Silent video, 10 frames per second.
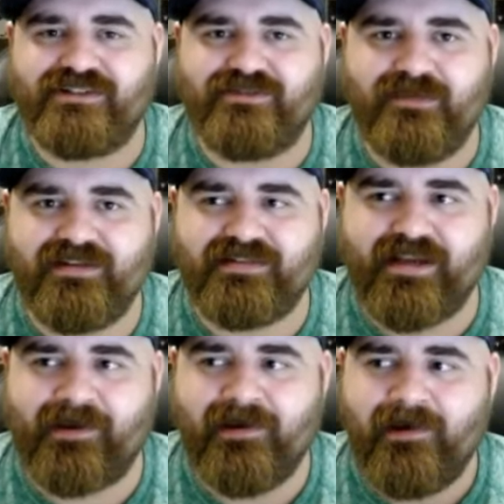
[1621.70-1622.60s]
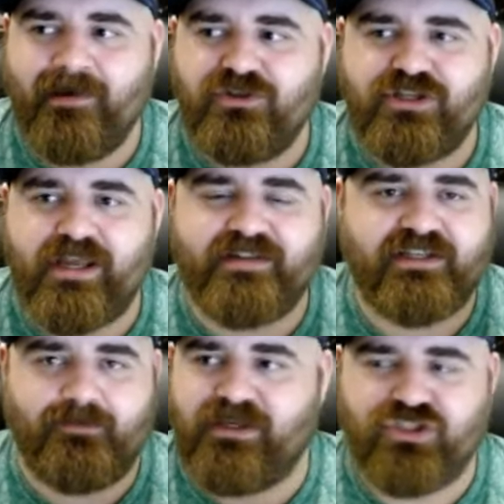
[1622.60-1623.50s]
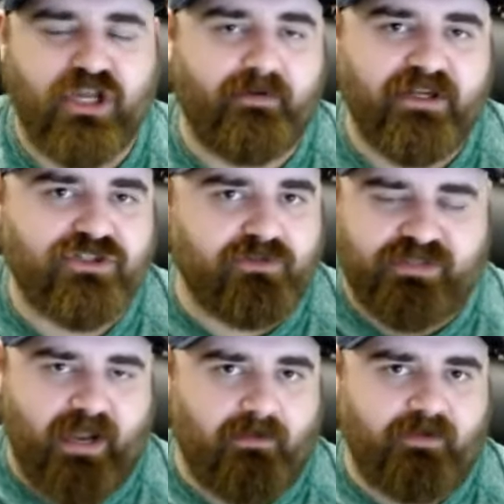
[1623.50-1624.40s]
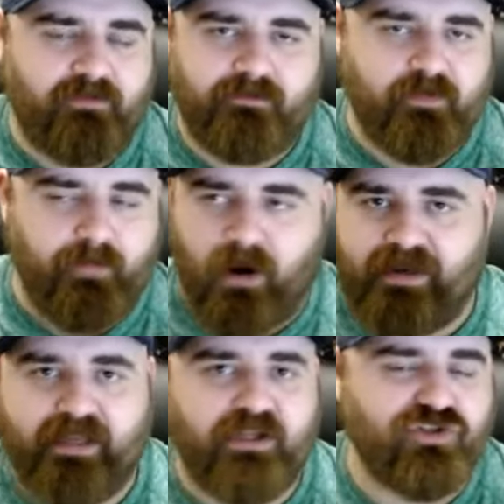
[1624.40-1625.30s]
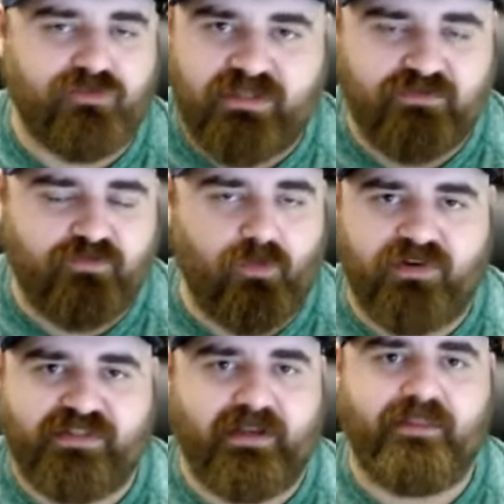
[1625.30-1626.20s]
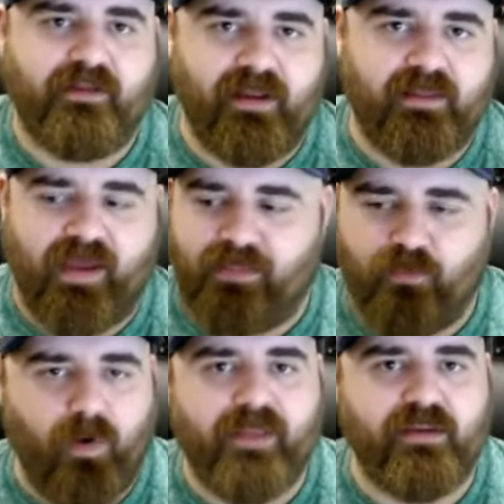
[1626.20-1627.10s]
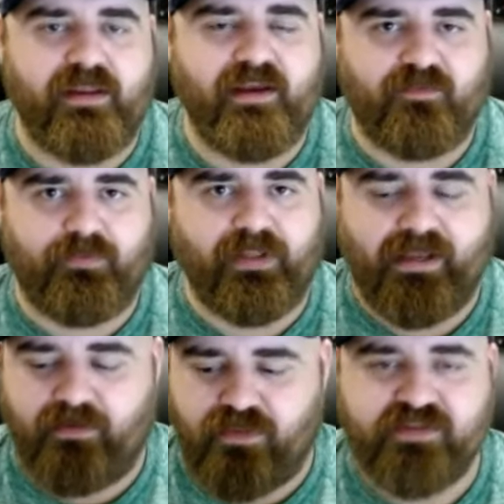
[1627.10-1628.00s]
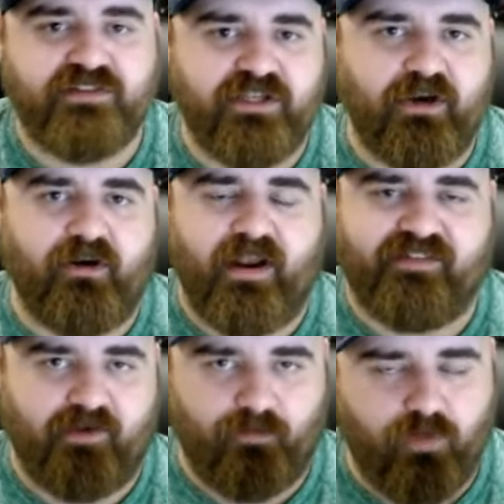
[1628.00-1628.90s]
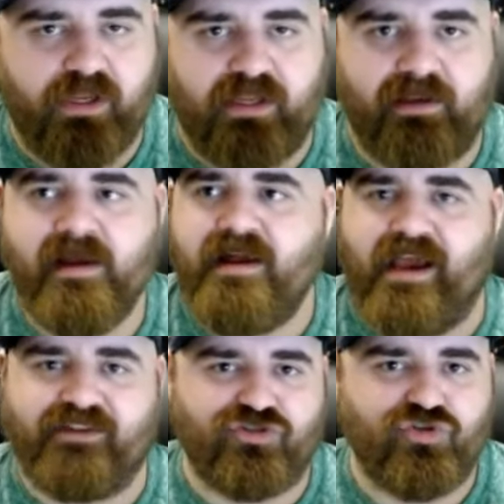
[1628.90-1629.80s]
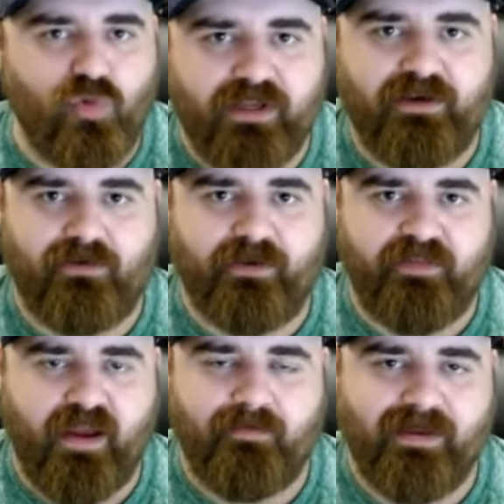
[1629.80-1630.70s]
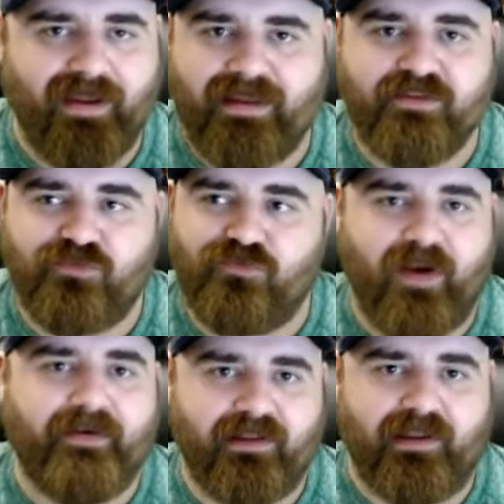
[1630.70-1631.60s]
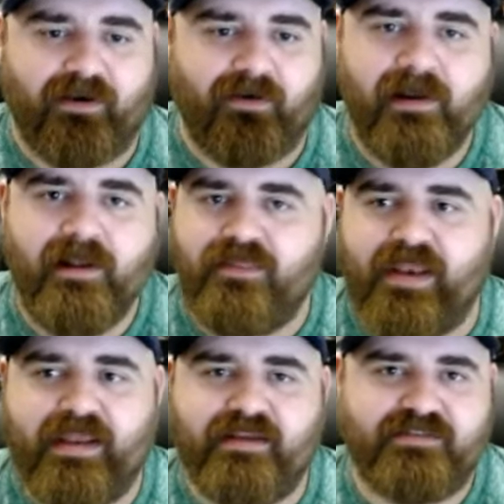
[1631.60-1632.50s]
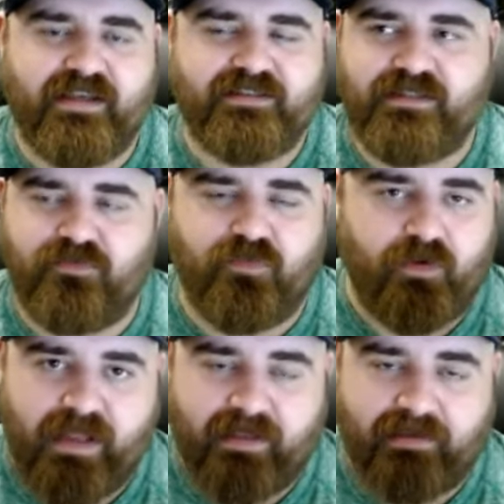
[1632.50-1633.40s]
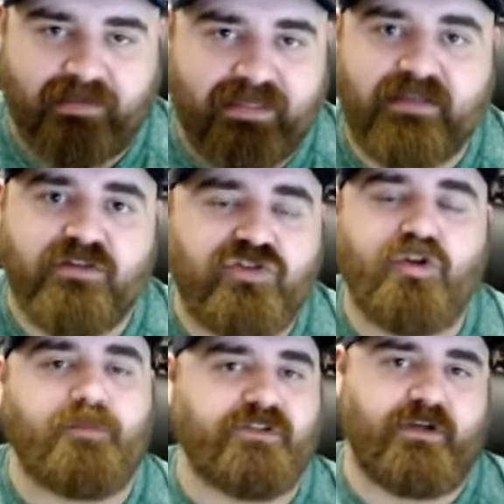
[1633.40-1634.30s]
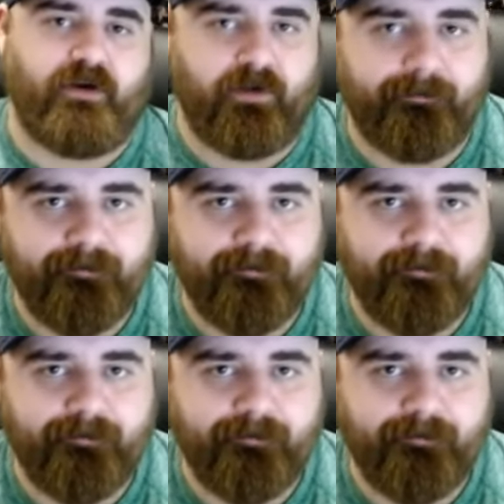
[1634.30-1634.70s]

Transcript: to me is like Chet is going to be a generational talent, barring injuries, of course, anything like that. The way that he has played this year as a rookie, as a 20 year old in the NBA, it is very clear that he is destined for elite superstardom.